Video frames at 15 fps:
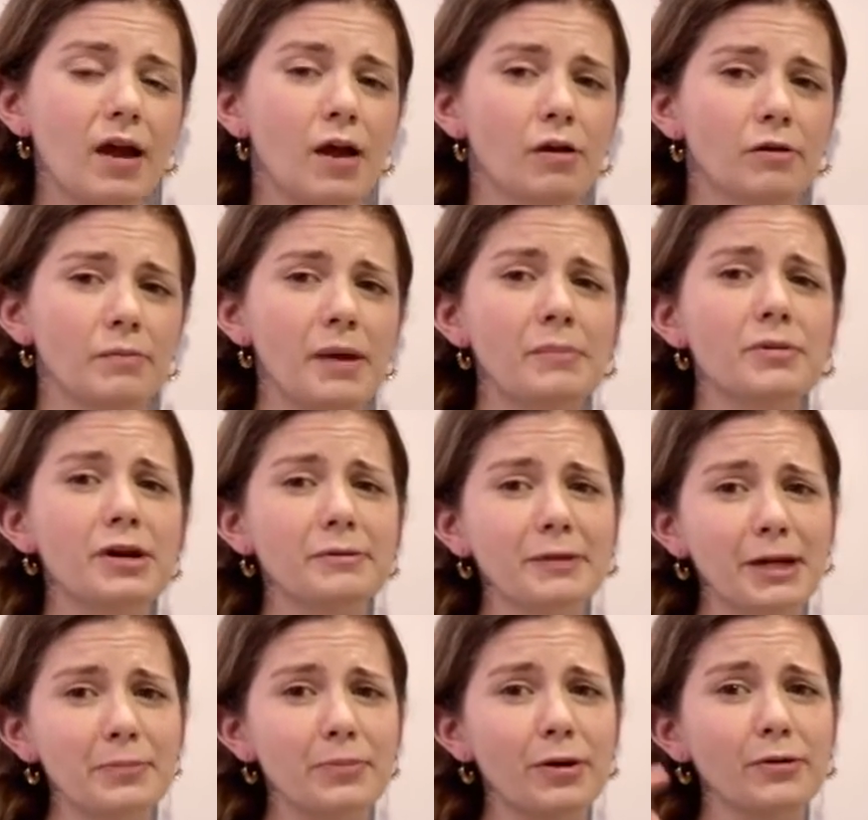Remember, I'm going
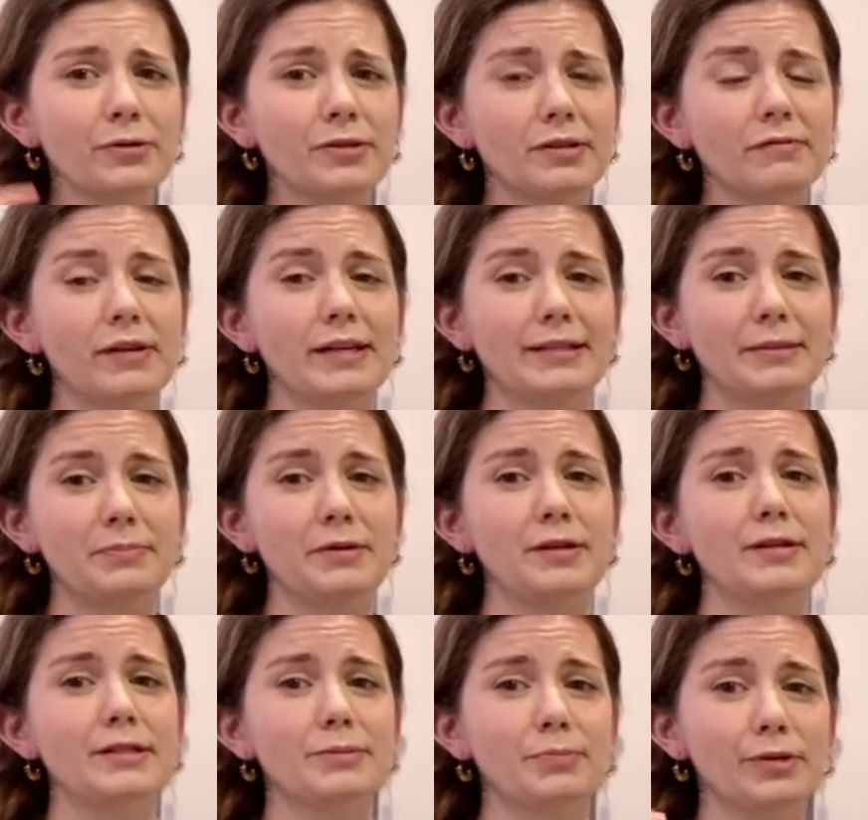to post the
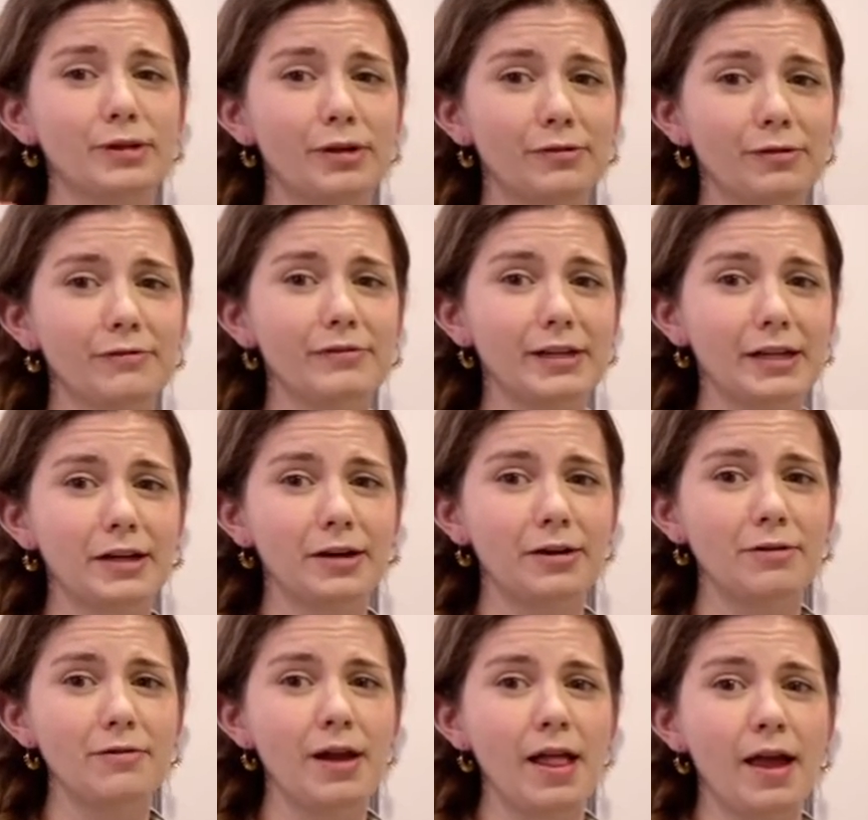recipes below the
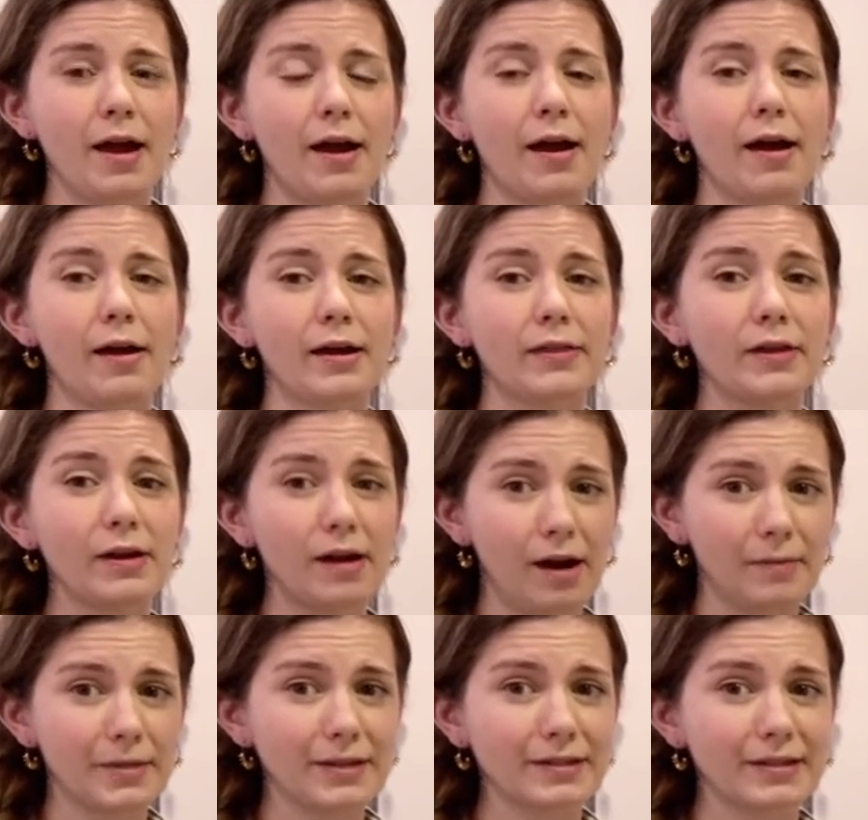video in the
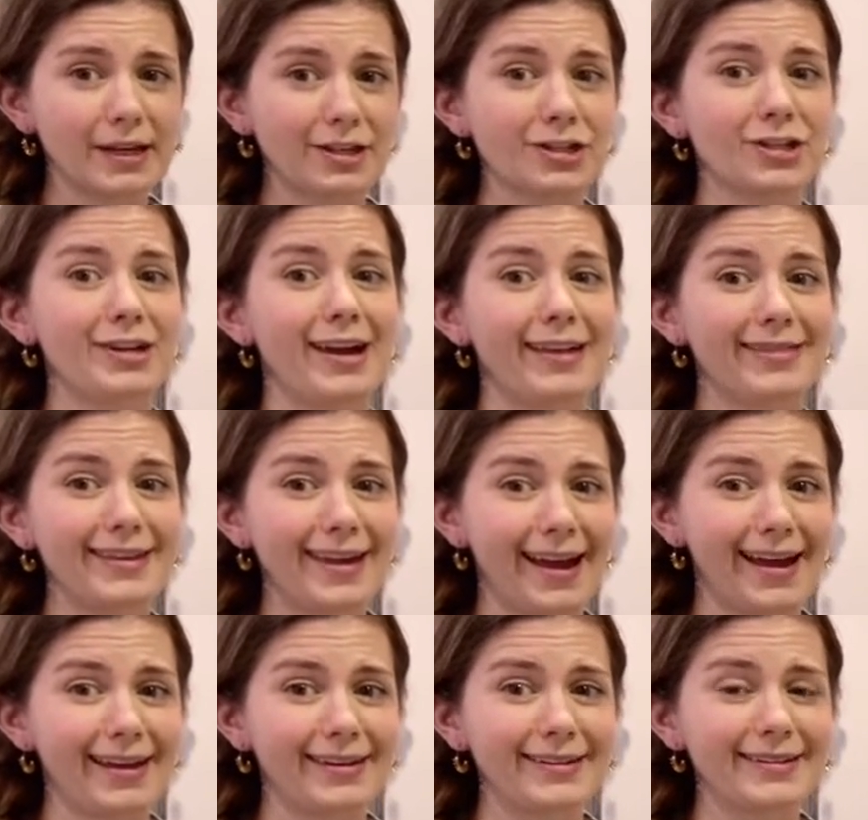comments section at the
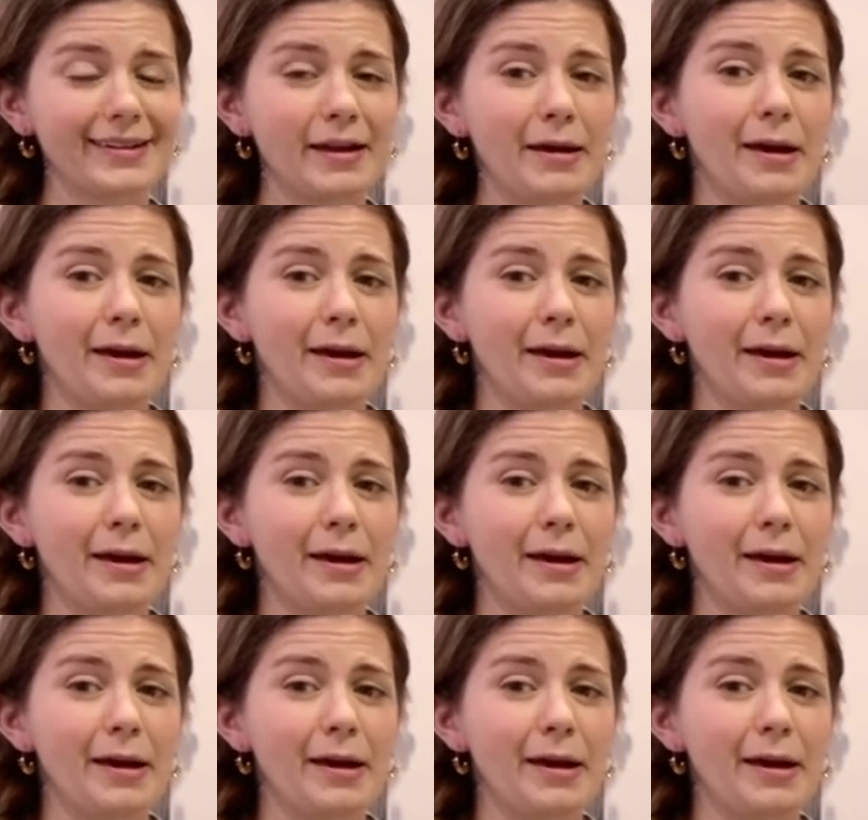end,